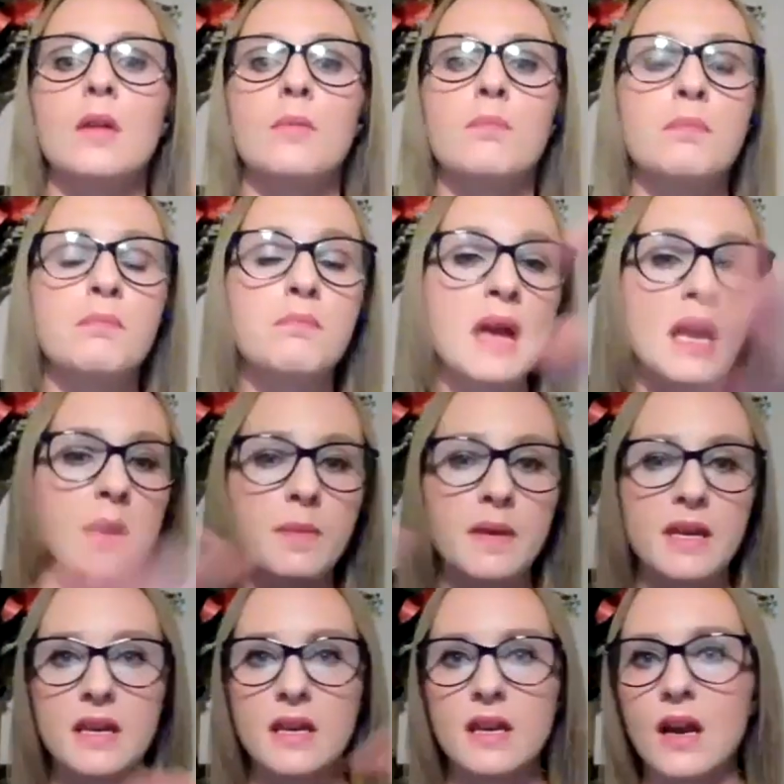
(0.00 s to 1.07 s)

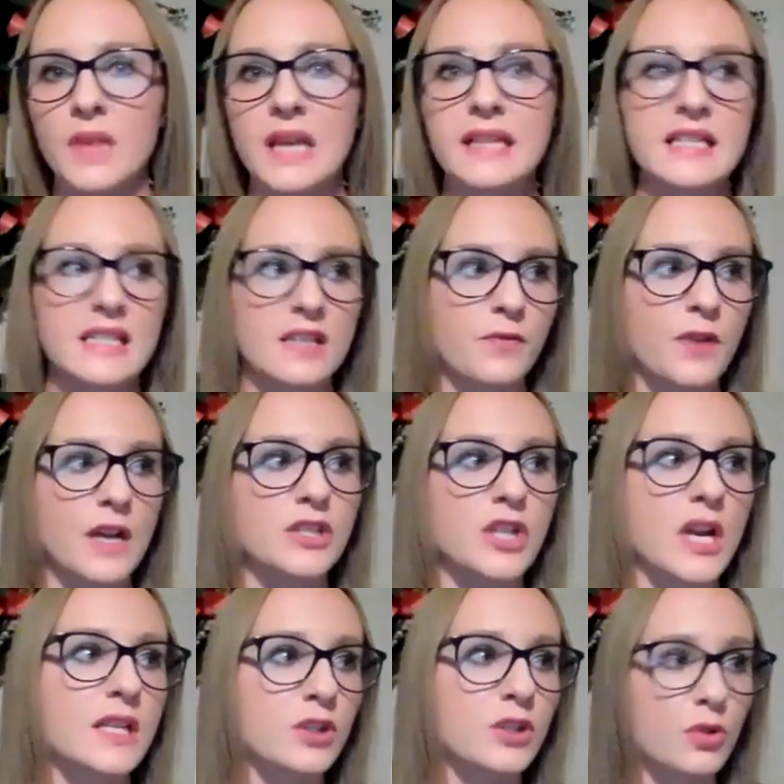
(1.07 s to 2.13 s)
maybe like
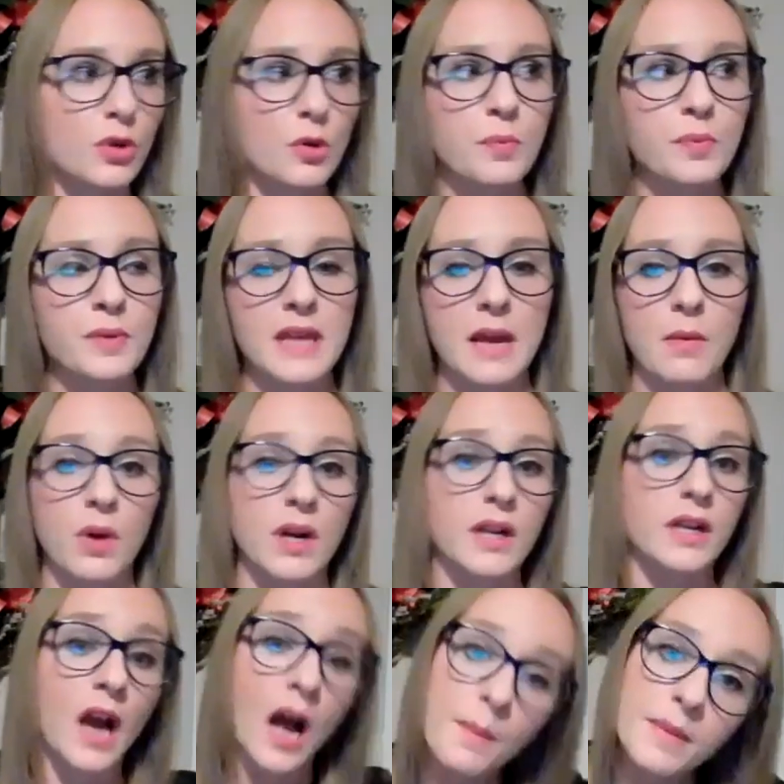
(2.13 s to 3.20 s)
disenfranchised groups that want to
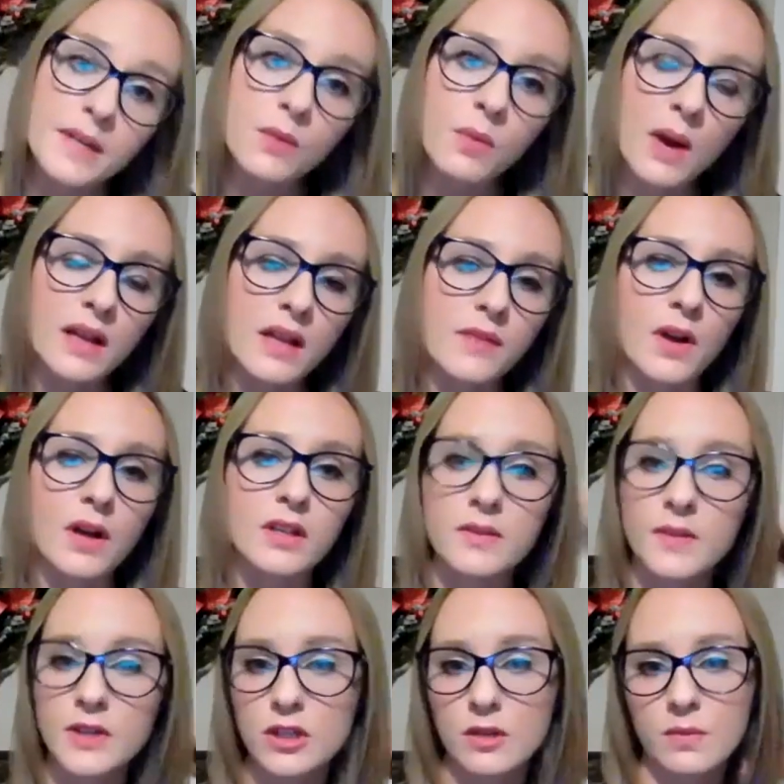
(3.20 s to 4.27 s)
come into wildlife
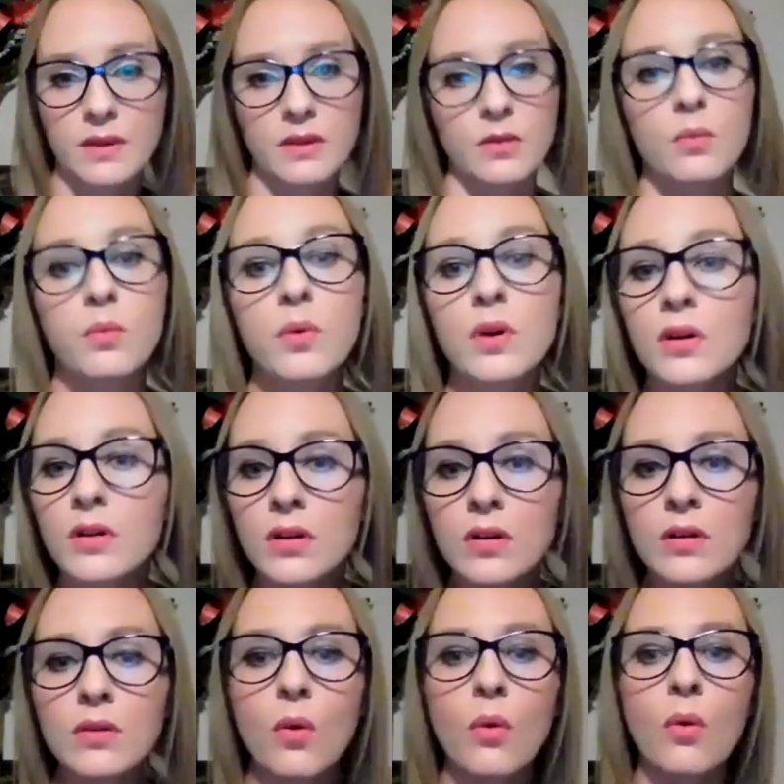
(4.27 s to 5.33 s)
conservation around the
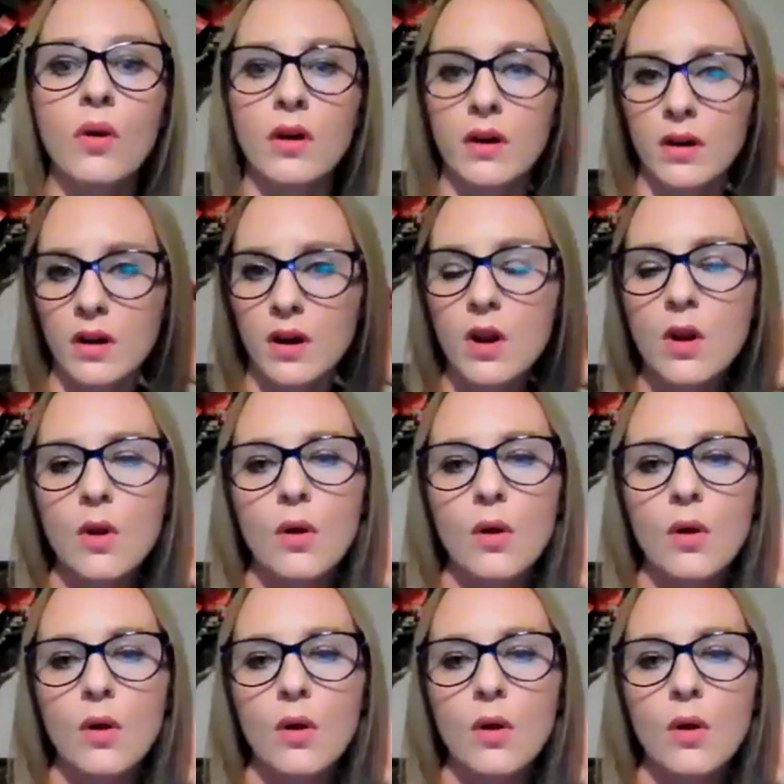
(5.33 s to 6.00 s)
world, or